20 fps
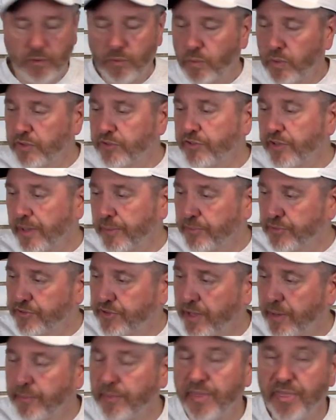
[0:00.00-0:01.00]
Once I was
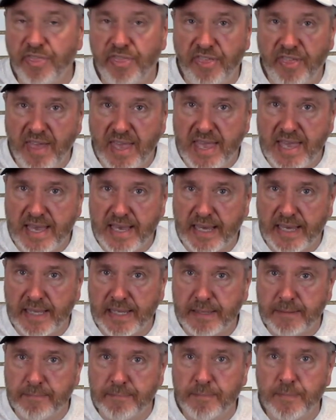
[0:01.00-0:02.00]
done with
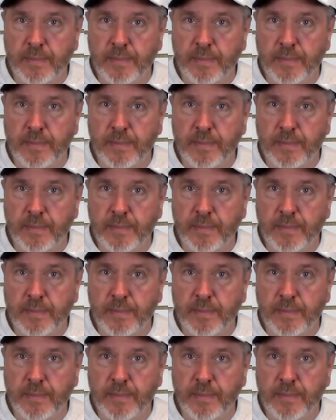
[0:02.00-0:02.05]
that,